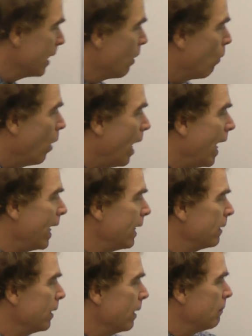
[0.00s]

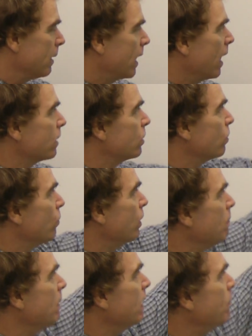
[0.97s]
Why? Because we
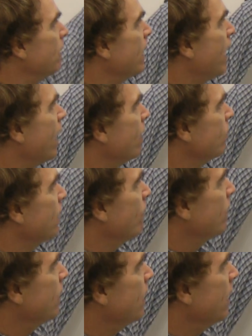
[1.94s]
manipulate
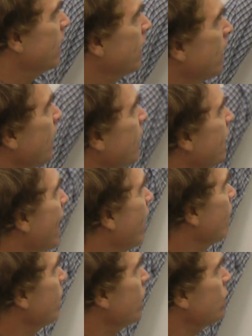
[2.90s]
IL-17.
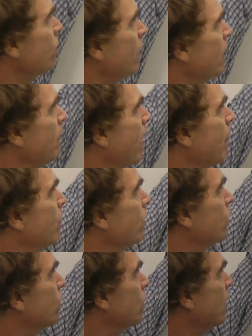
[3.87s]
Now, here's the way the
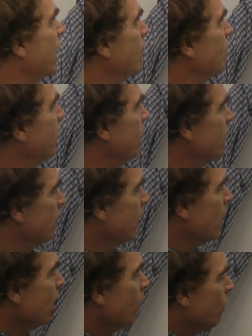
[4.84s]
paper's got to be.
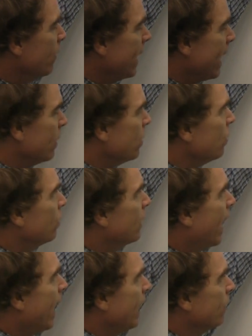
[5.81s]
With that new
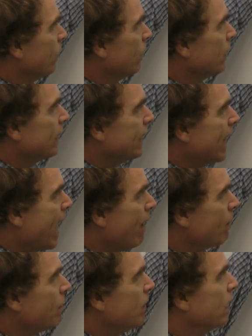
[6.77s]
title,
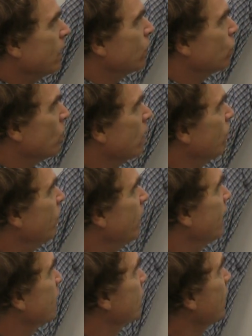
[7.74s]
now everything sort of
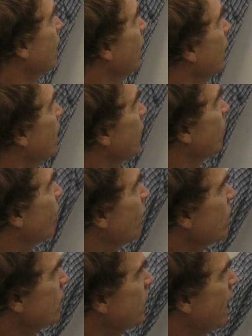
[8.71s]
fits. The
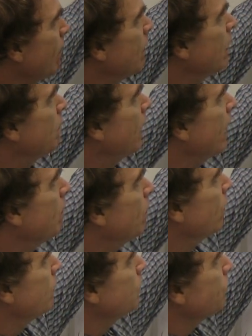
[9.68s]
first step in the
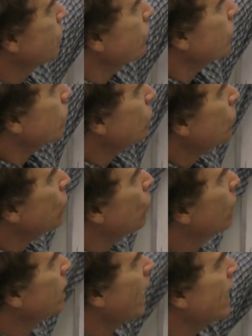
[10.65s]
paper,
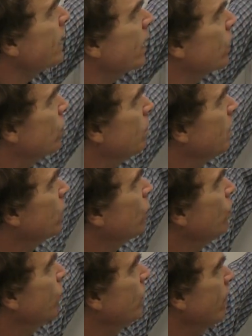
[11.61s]
which I think should be
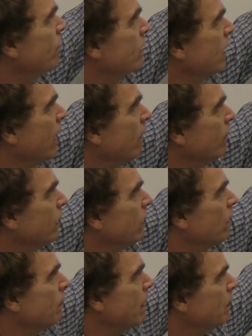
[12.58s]
2/5 of it,
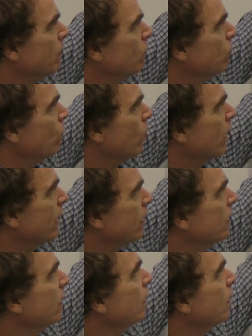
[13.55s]
or maybe more like,